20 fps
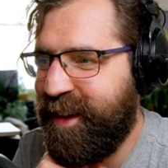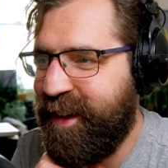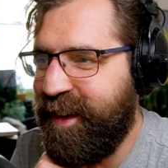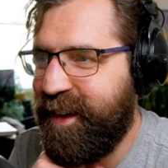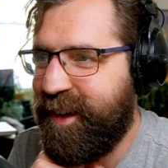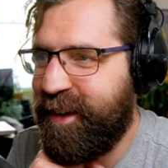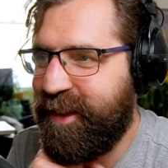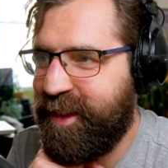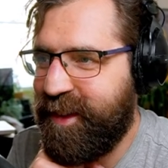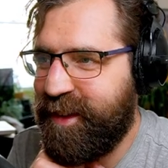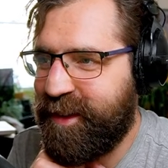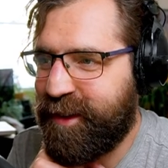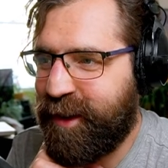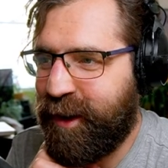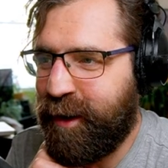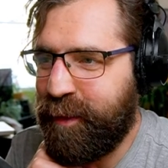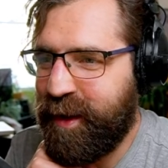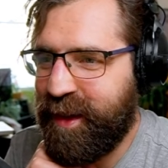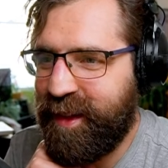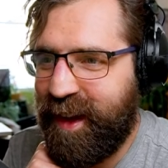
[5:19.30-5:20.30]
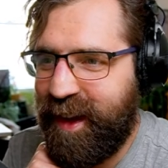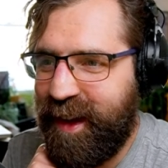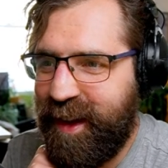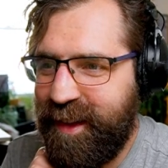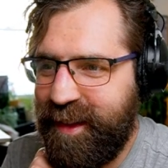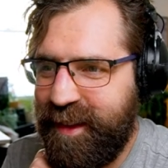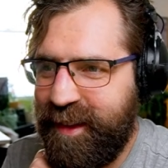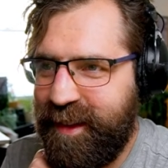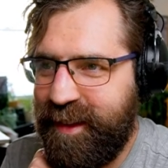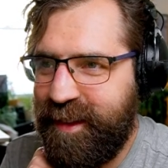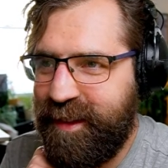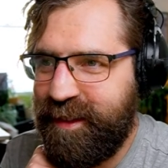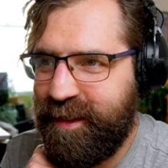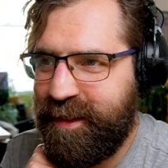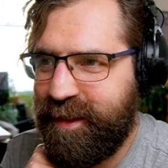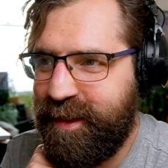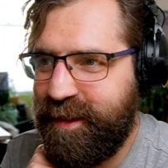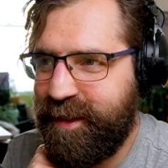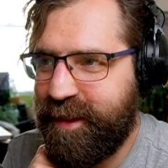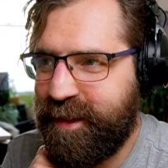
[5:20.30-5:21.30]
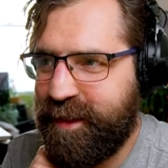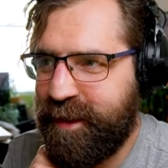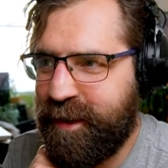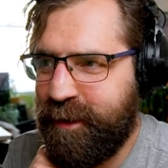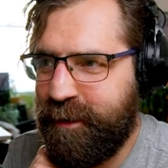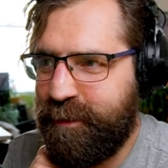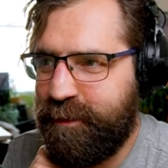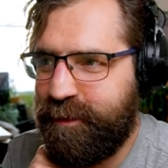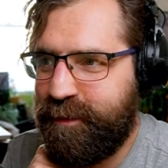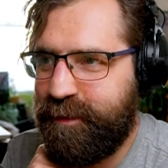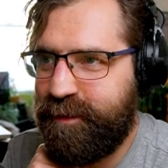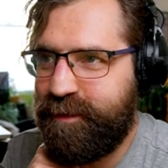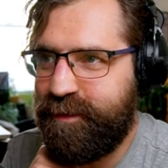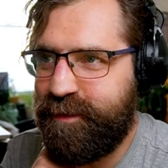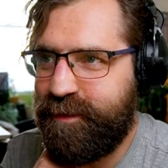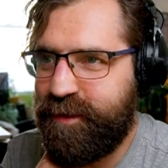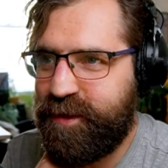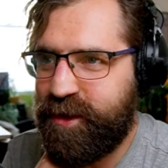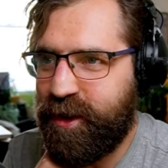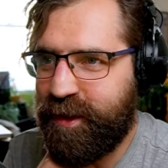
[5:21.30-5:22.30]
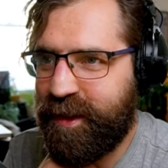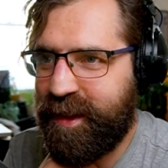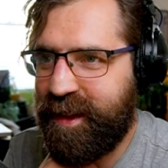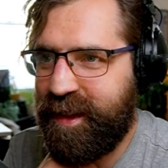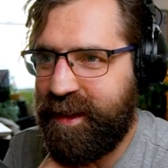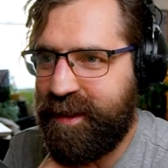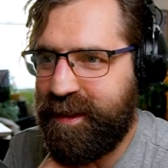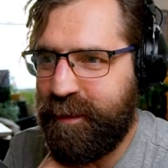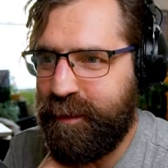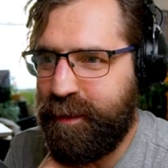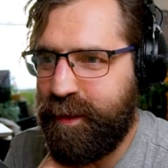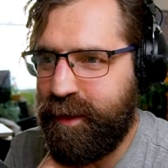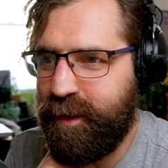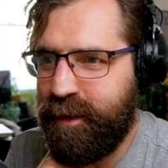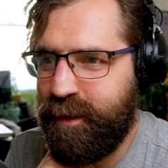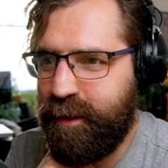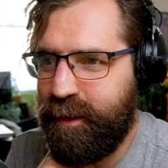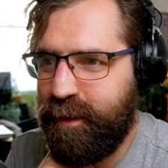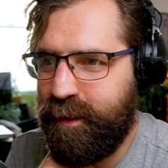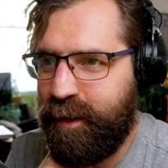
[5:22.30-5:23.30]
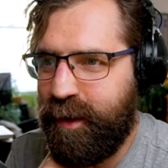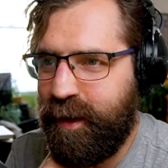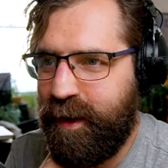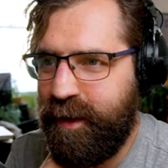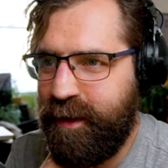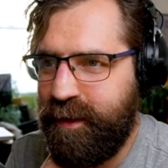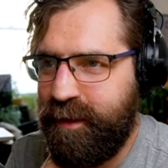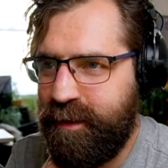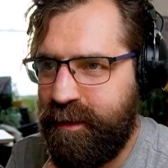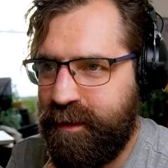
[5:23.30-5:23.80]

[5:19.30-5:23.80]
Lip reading: These can't be an island. This is a shockingly simple one